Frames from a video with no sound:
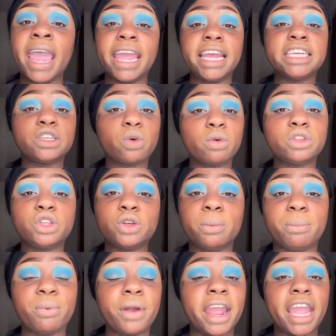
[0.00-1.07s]
it's going to
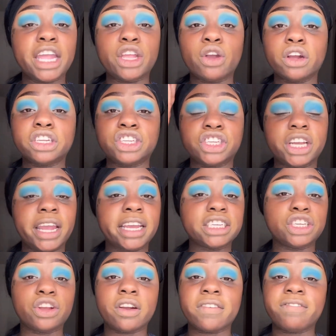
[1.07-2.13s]
bring your
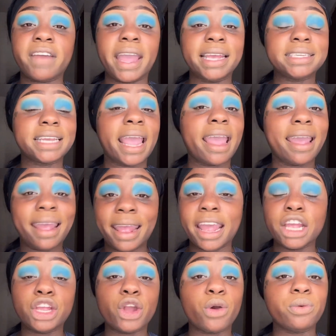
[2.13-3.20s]
chest, your face,
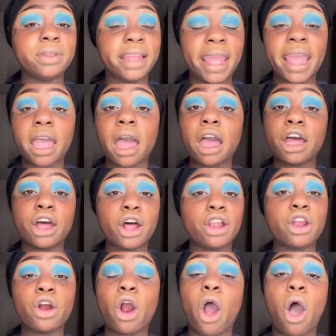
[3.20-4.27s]
and your neck
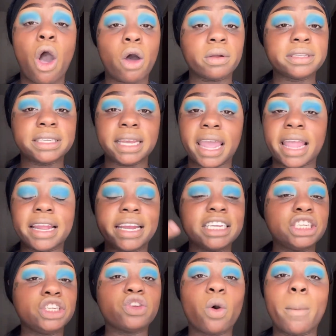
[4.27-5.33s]
color all together.
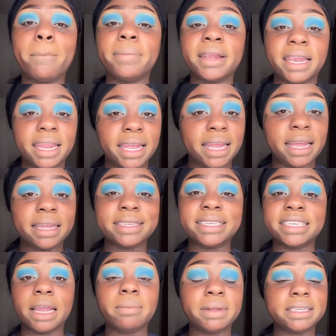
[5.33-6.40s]
It's just going to blend
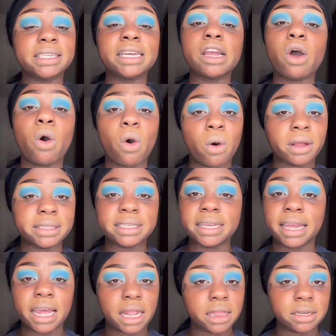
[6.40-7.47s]
seamlessly all
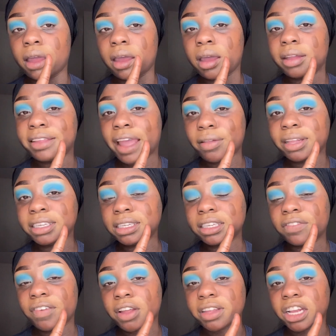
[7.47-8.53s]
together. Now, this is
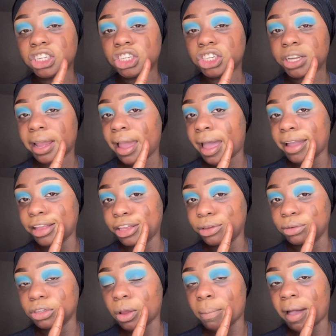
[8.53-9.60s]
the foundation shade I
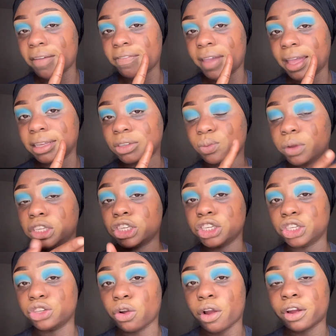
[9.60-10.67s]
use on my face, which
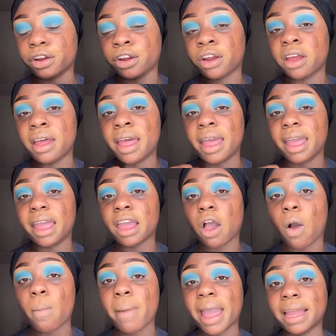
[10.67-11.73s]
is darker, and
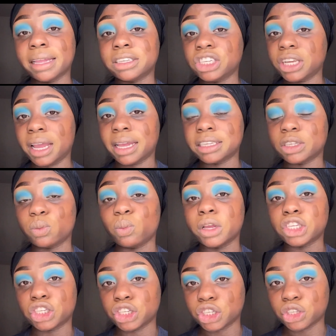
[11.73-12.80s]
on my chest,
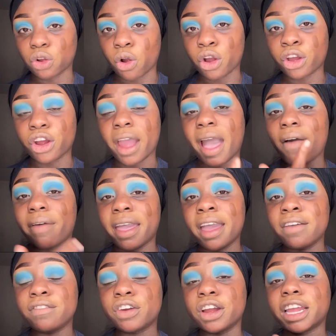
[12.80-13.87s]
which is darker.
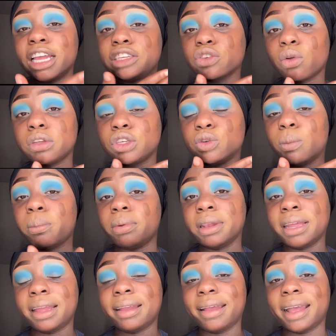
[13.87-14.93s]
However, it's going to
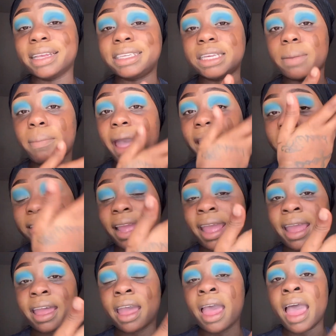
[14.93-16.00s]
blend into my
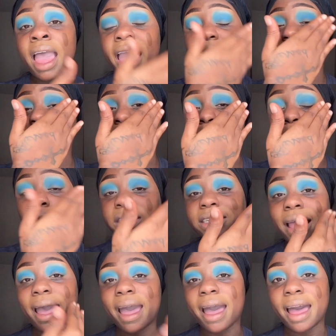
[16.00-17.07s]
neck, and once
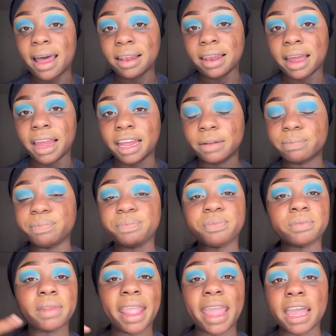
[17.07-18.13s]
I highlight
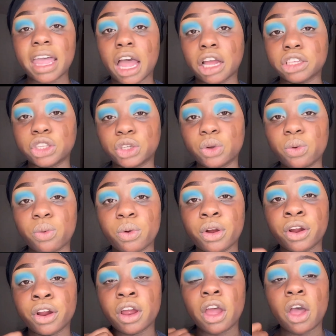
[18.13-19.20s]
and
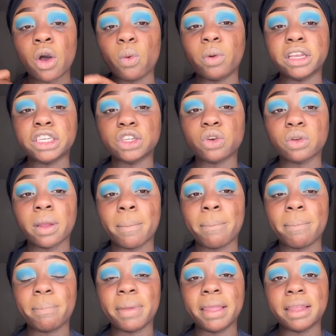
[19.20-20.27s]
contour, which is going
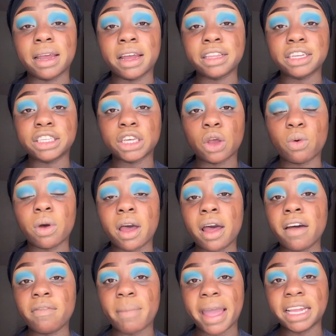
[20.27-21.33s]
to be the undertone
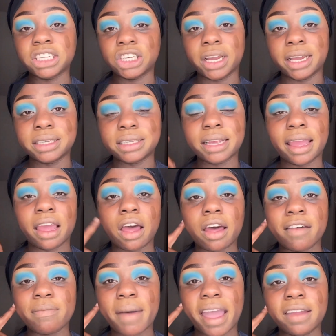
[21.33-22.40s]
of my chest and
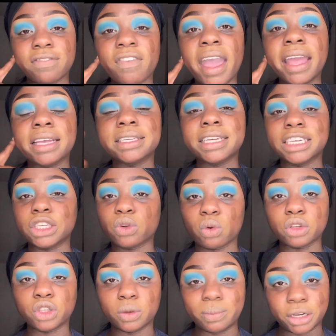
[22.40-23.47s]
of my face, is
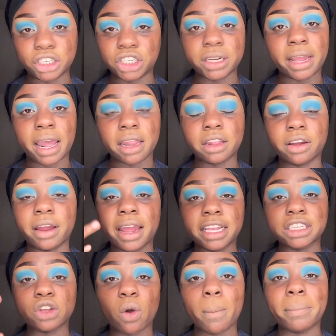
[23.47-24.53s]
going to merge together and
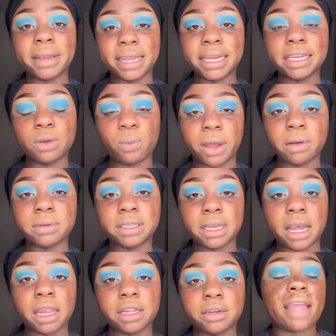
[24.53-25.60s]
it's going to blend well
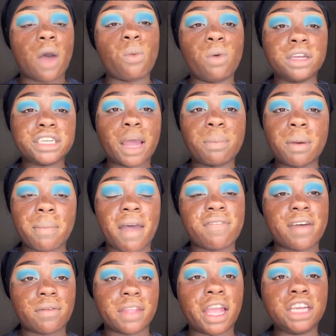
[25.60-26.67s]
together. Now, once I put my
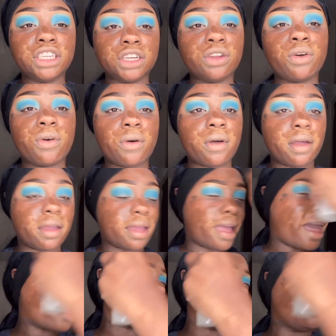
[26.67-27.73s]
foundation on,
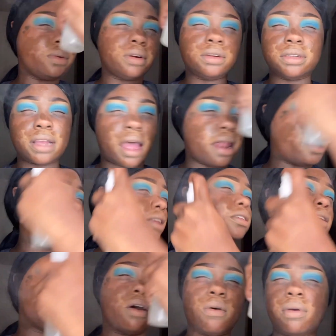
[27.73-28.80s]
afterwards I like
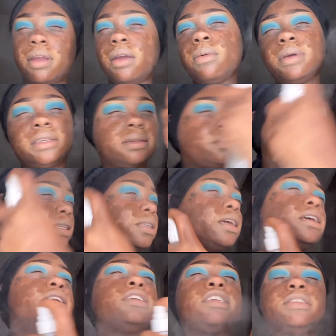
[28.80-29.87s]
to go in with some
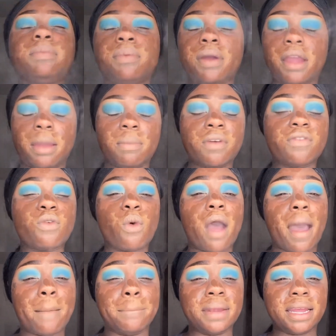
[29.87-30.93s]
setting spray before
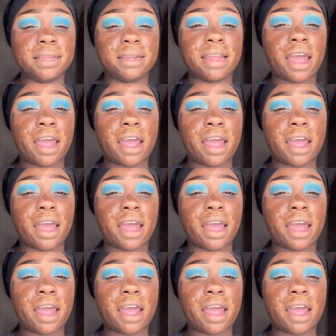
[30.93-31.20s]
I blend it